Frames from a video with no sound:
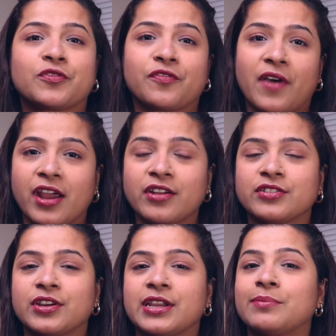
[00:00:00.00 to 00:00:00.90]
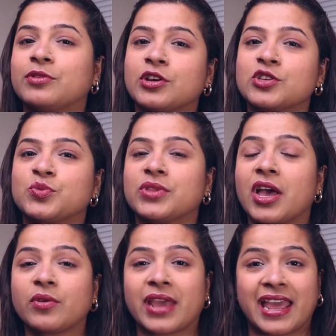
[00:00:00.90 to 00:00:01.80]
to fire their employees
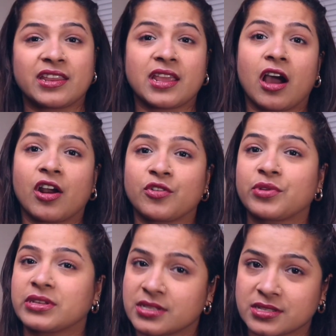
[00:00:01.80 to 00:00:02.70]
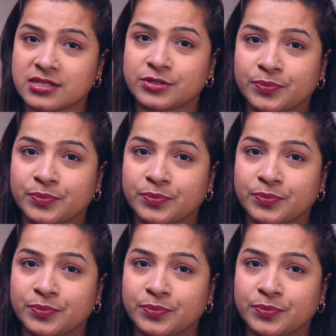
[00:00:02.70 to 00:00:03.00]
without any hard reasons.